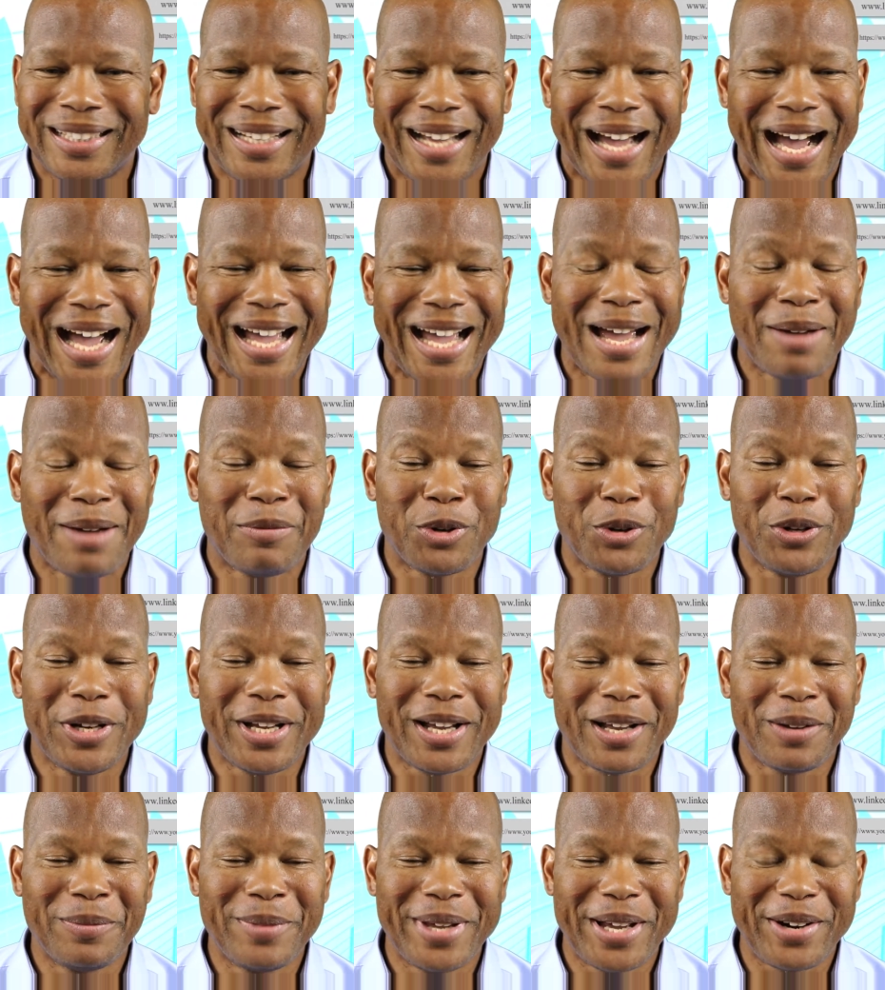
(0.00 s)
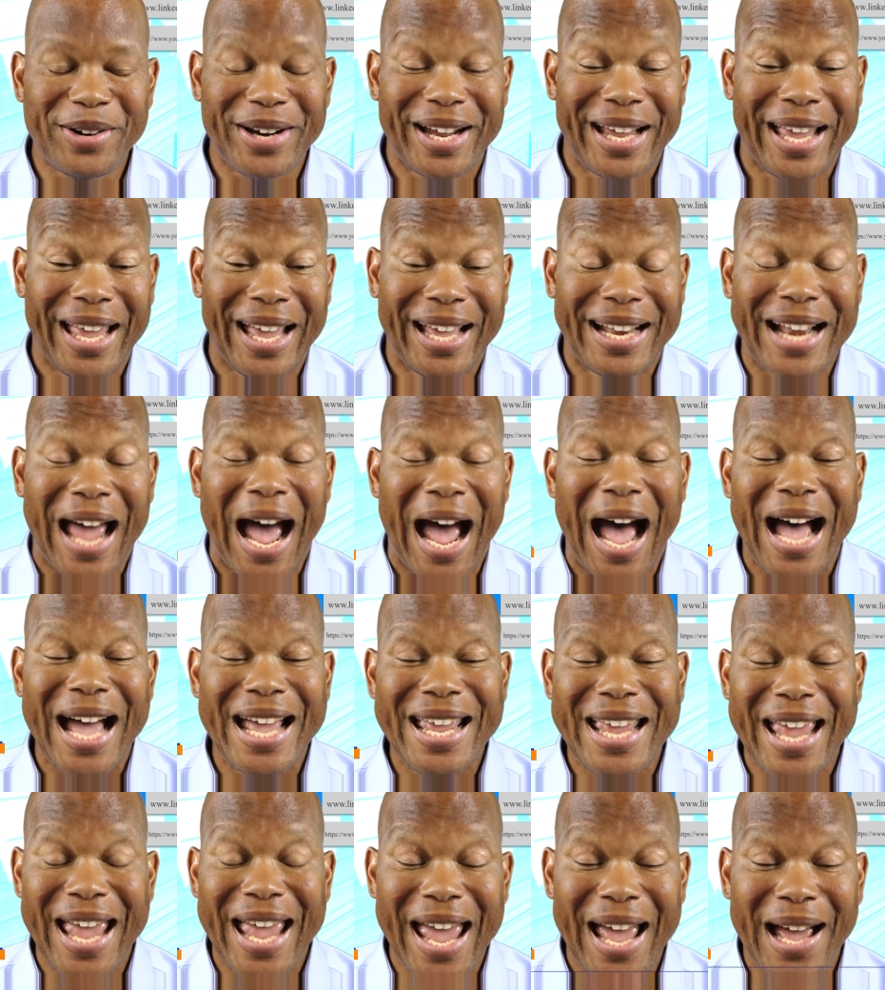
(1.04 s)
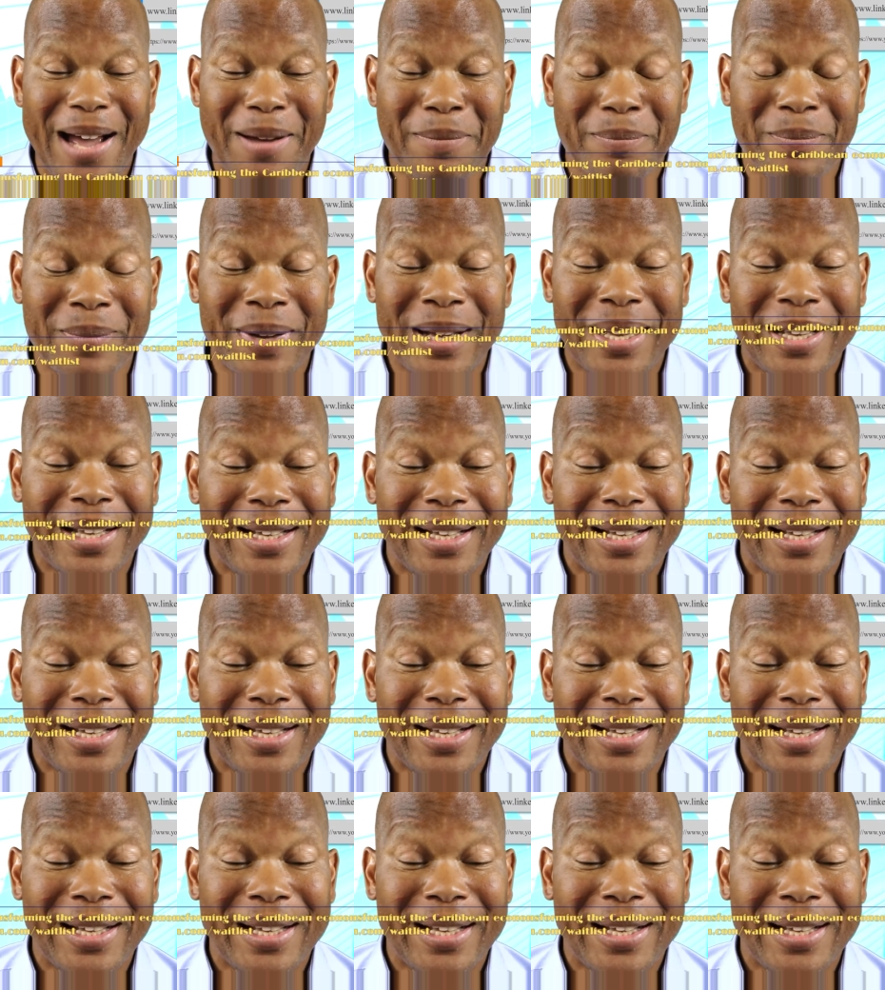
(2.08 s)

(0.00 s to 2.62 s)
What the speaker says: Hi, I'm Rooney Calmera, and I am